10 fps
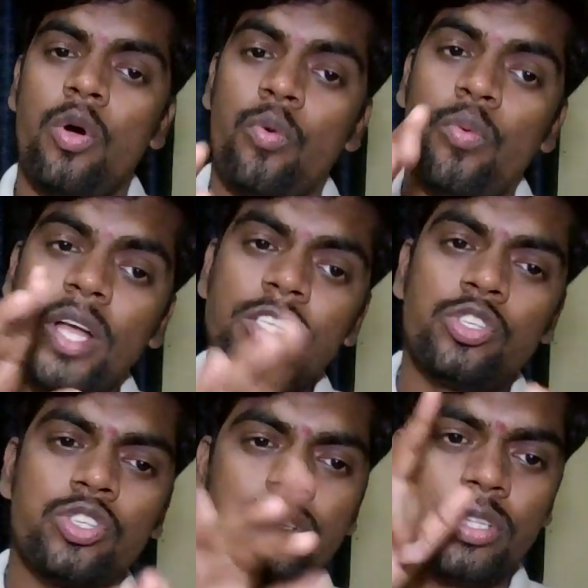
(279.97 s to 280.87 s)

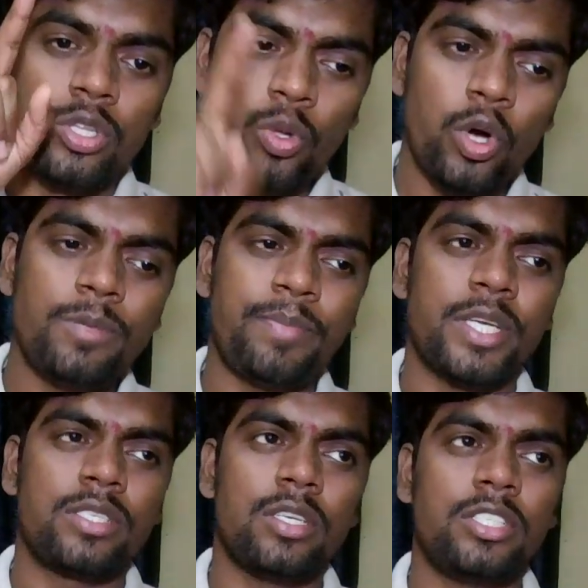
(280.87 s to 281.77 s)
once those
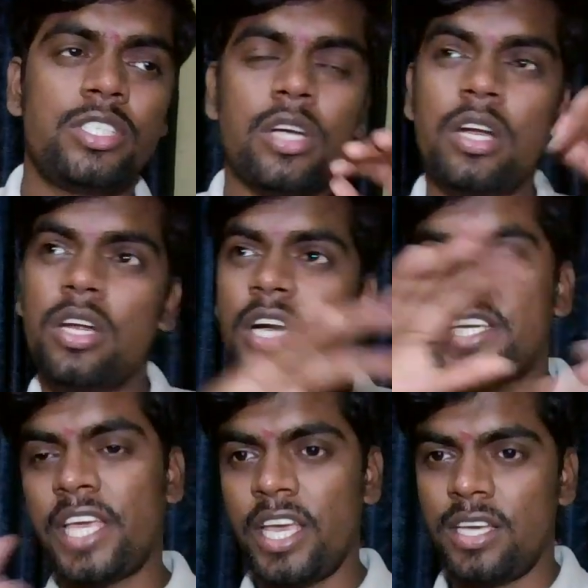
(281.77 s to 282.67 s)
person turn a
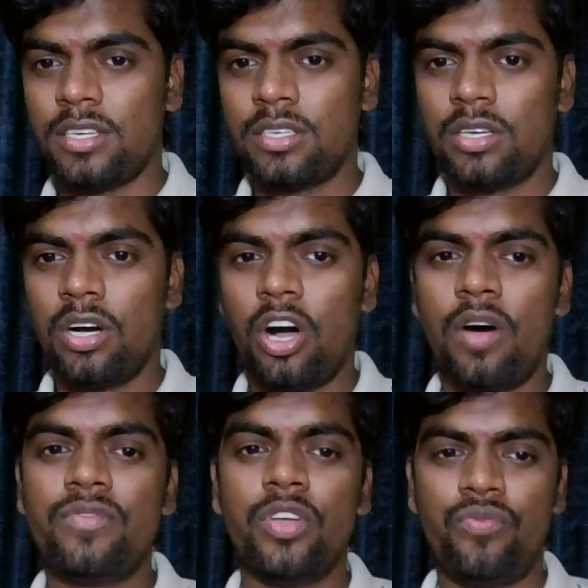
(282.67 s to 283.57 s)
king
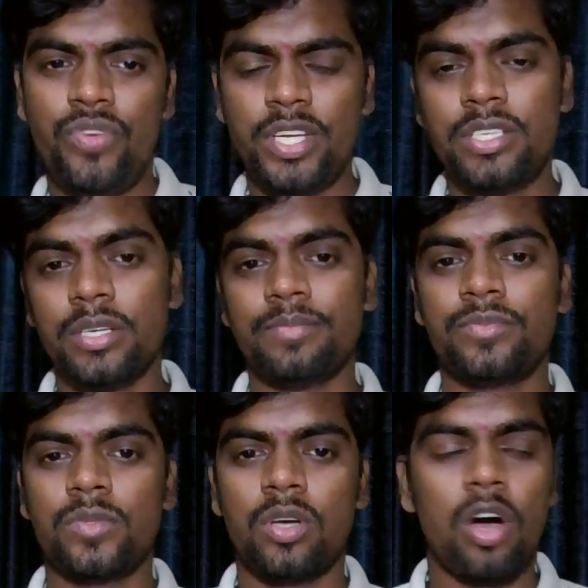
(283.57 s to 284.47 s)
of the
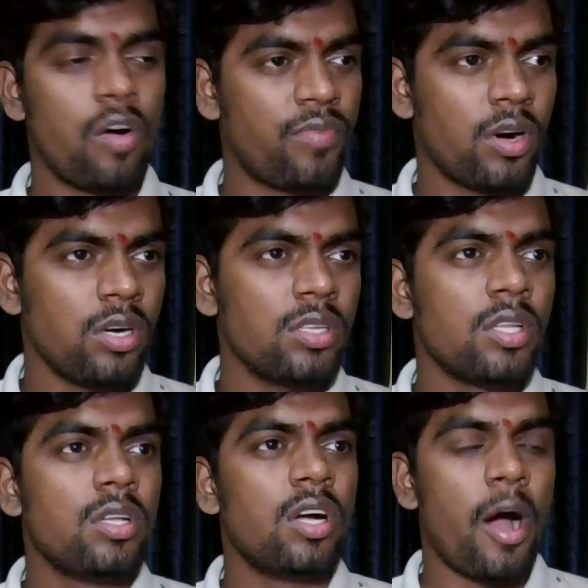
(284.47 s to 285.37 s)
wisdom of a
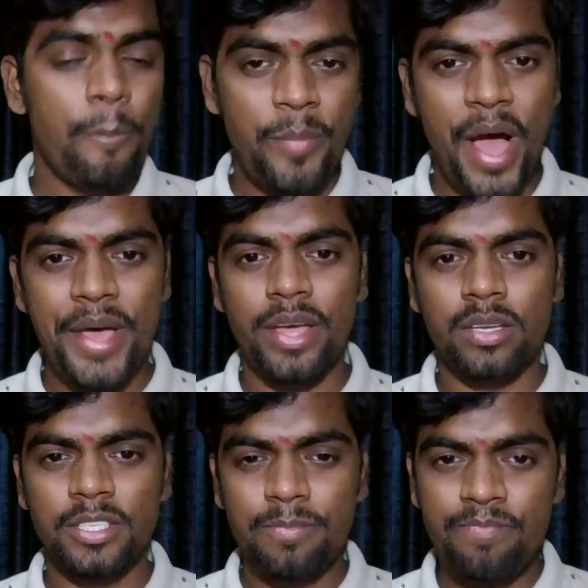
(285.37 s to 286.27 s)
empire,